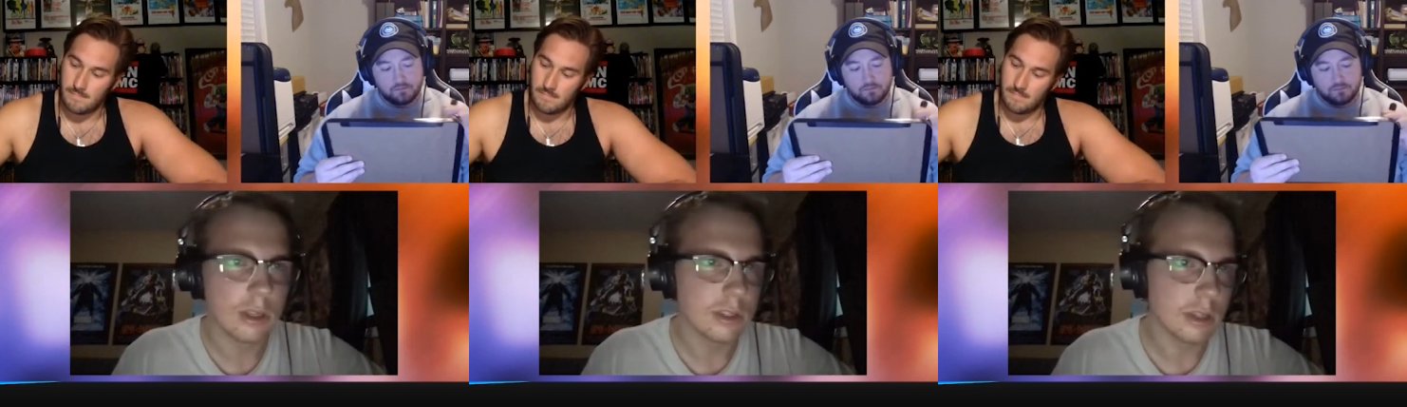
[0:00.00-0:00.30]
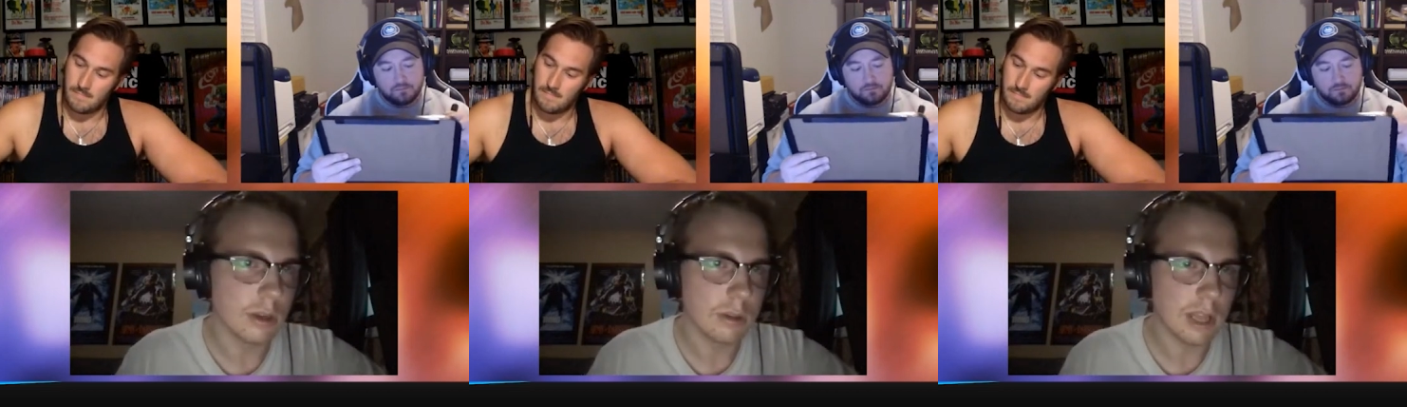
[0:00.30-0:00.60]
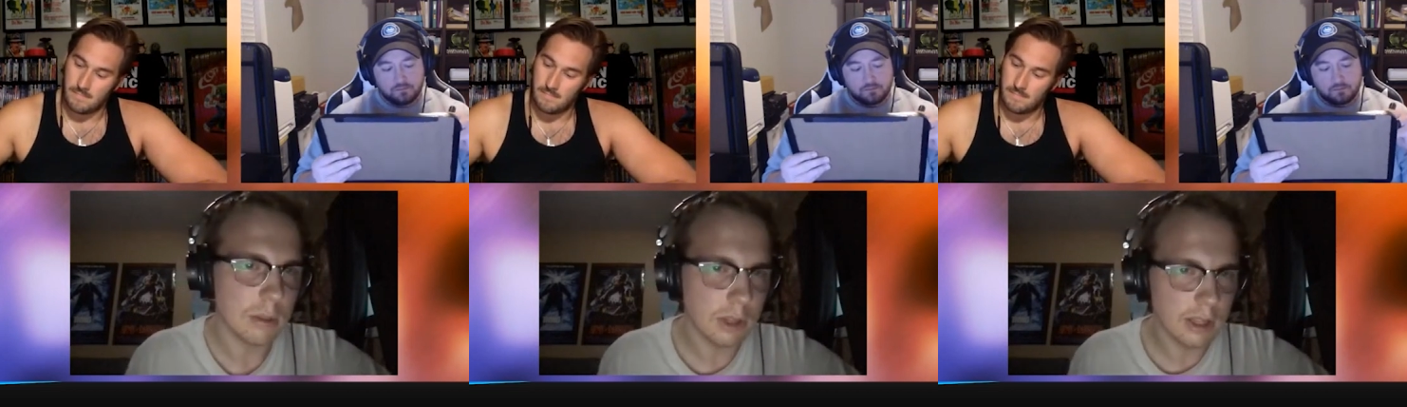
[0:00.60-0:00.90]
Speaker 1: So
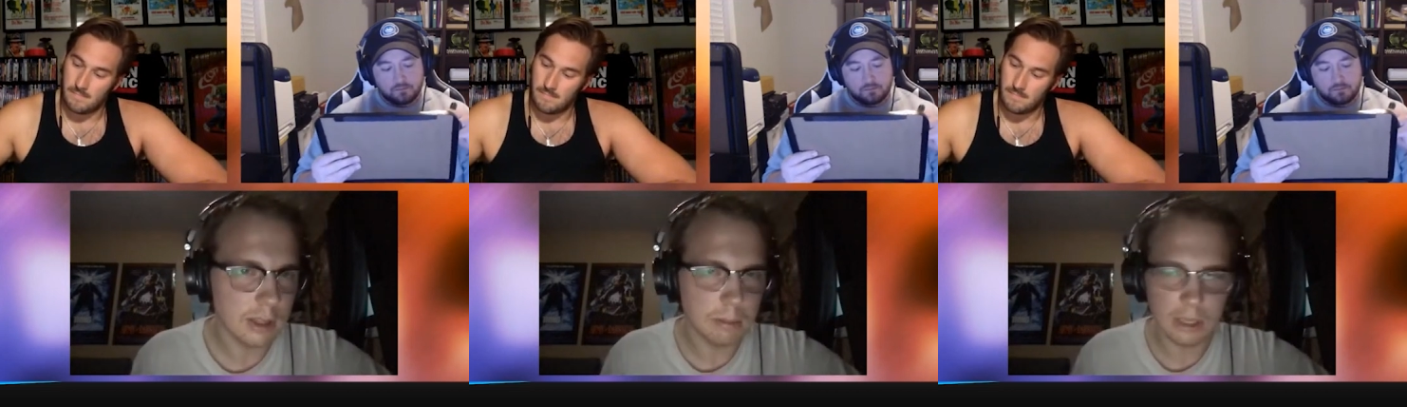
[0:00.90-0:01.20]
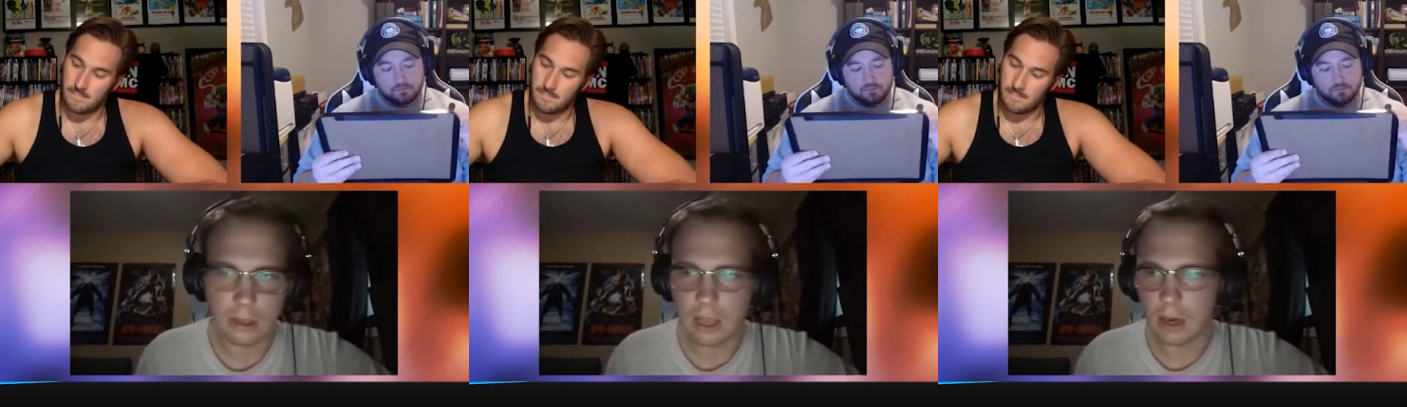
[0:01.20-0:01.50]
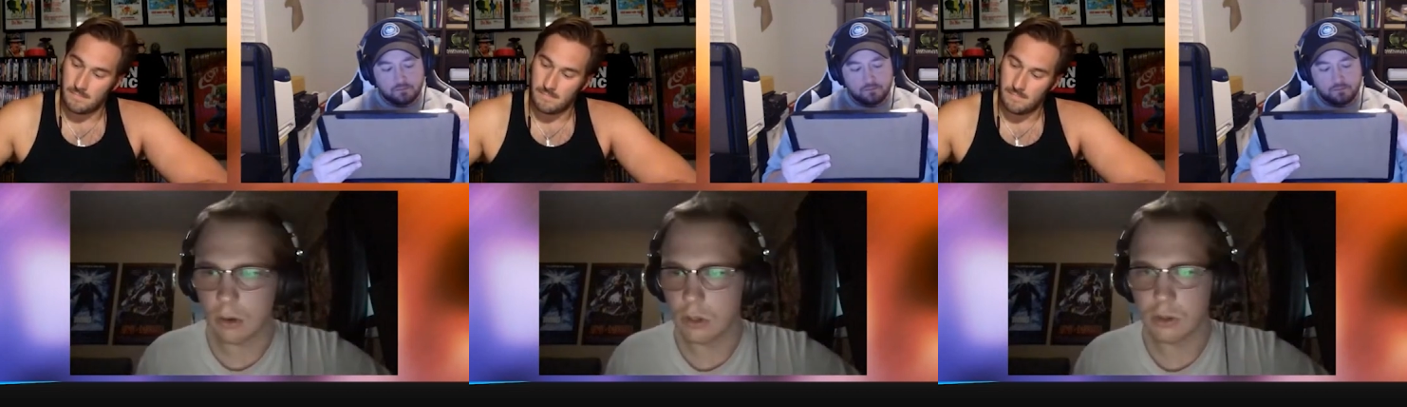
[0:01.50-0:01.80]
with that, we'll let them pick their
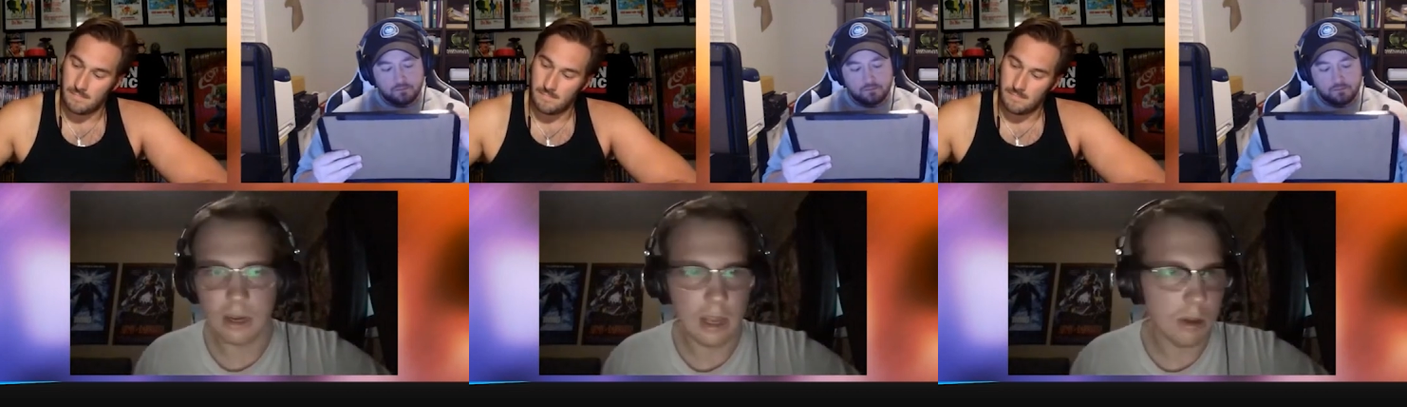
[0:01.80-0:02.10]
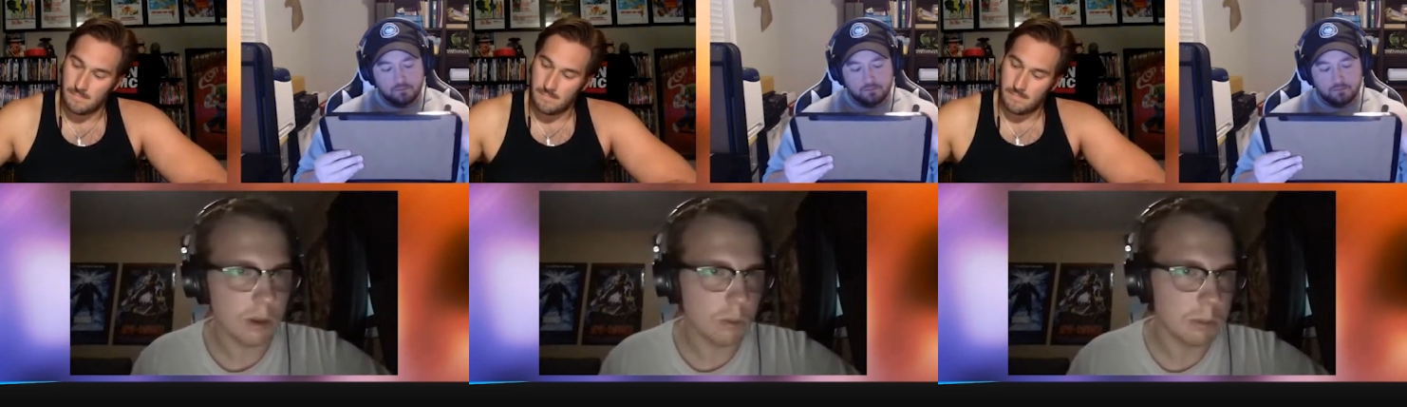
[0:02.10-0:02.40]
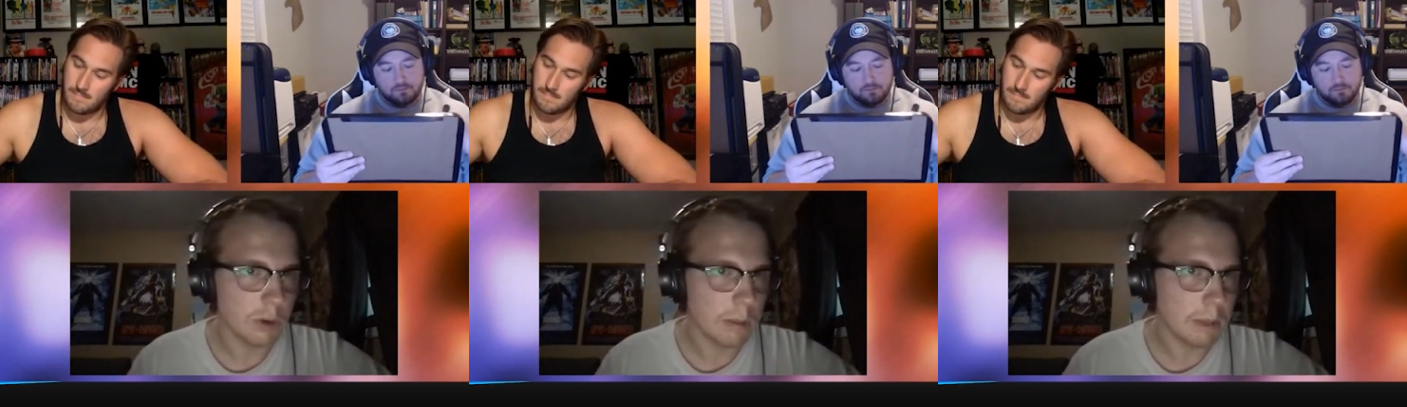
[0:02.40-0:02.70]
categories right now, and
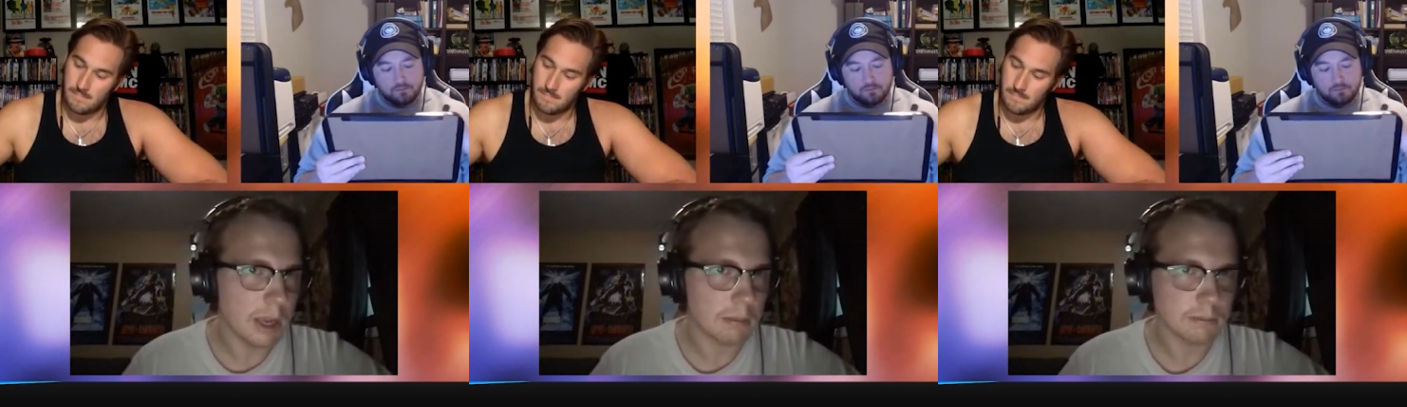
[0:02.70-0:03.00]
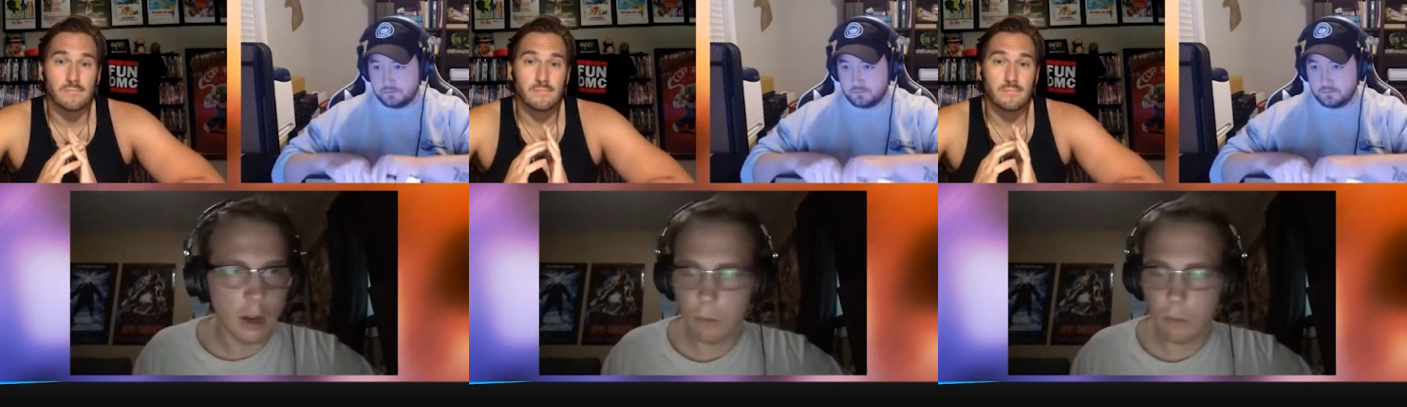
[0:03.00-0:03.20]
we'll be right back.